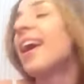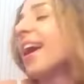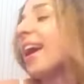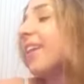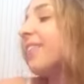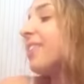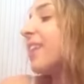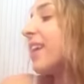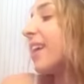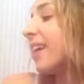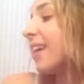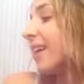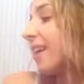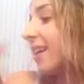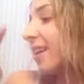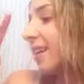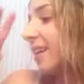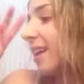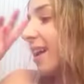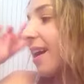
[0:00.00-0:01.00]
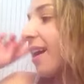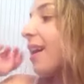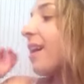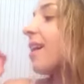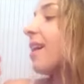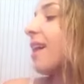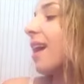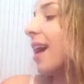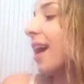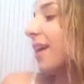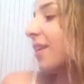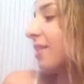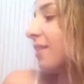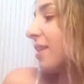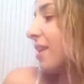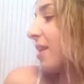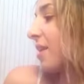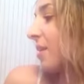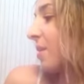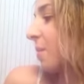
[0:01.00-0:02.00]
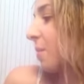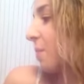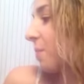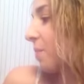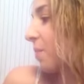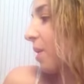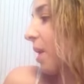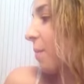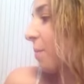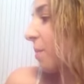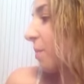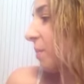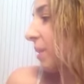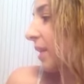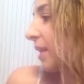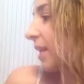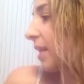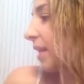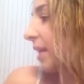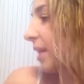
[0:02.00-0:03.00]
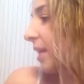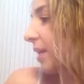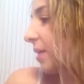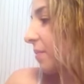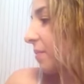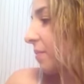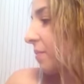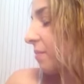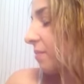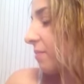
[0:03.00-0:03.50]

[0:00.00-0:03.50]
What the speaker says: And then, I don't know, probably